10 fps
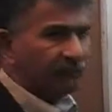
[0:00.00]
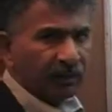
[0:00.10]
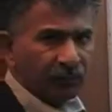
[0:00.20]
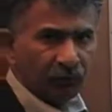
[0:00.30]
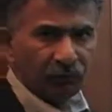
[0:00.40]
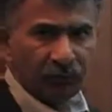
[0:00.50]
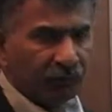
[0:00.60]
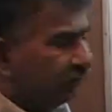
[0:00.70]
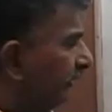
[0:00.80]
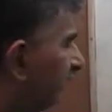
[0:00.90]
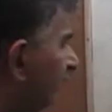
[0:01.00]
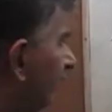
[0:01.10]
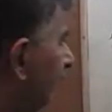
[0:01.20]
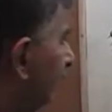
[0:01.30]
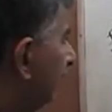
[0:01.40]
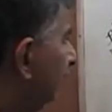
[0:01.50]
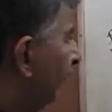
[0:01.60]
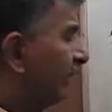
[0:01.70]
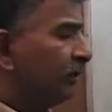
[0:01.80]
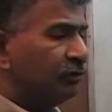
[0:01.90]
the absolute value of x the
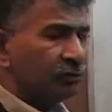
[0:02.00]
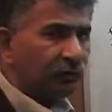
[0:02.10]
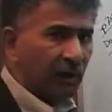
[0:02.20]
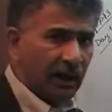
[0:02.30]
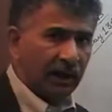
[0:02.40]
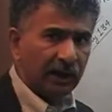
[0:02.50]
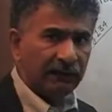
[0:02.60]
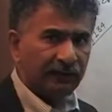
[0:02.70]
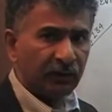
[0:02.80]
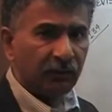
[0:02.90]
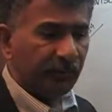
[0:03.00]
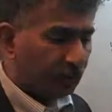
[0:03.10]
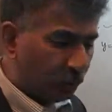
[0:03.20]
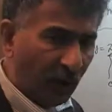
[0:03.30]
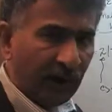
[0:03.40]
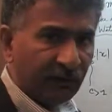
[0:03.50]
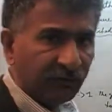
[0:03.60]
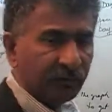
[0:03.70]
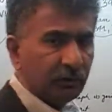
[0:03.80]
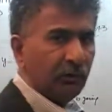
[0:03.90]
values of y are going to be
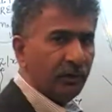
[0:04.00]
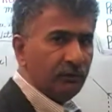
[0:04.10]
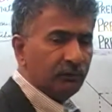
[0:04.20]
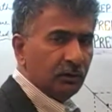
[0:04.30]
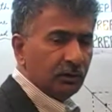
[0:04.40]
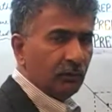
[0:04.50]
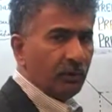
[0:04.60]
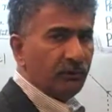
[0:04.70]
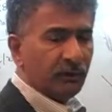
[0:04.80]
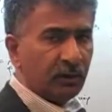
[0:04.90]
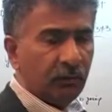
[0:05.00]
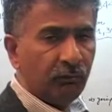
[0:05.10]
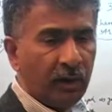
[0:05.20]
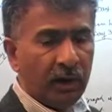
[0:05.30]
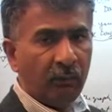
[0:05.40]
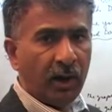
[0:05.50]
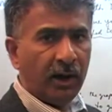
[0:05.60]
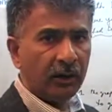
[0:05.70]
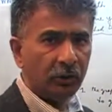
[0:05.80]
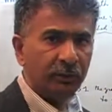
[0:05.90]
twice. The values, the values of y are
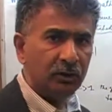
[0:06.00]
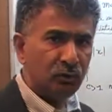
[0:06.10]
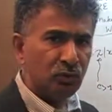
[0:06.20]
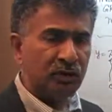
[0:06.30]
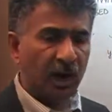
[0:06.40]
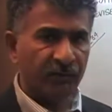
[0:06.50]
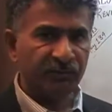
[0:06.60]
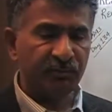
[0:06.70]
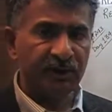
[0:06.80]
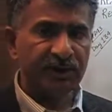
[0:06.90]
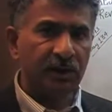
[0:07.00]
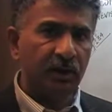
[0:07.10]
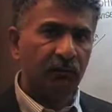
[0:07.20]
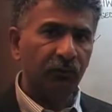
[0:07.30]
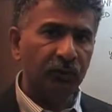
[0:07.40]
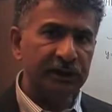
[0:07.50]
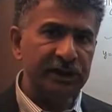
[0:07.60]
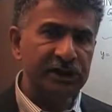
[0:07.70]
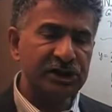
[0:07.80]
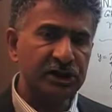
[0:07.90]
going to be two times as much for
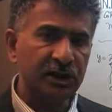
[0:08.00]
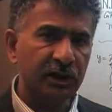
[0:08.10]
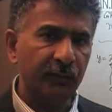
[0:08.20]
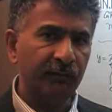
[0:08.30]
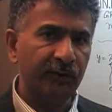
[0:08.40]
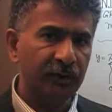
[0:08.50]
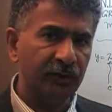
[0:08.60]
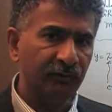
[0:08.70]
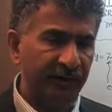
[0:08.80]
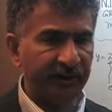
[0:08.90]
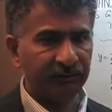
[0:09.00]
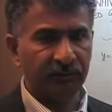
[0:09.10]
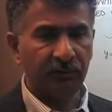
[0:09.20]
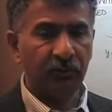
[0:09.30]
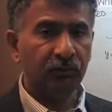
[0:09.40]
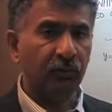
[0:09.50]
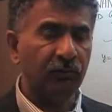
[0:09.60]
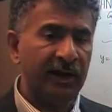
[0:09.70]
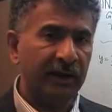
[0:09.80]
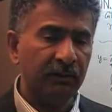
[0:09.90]
each given value of x. So
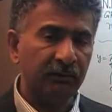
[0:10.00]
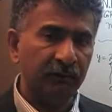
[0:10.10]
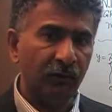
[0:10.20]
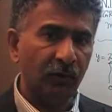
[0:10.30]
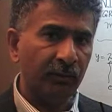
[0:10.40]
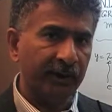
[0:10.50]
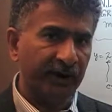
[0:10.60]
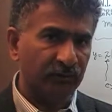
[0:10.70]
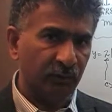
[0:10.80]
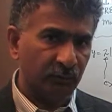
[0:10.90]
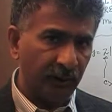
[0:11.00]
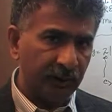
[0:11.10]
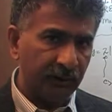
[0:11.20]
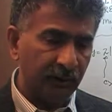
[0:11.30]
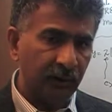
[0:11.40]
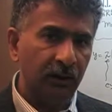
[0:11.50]
when before when x was 1,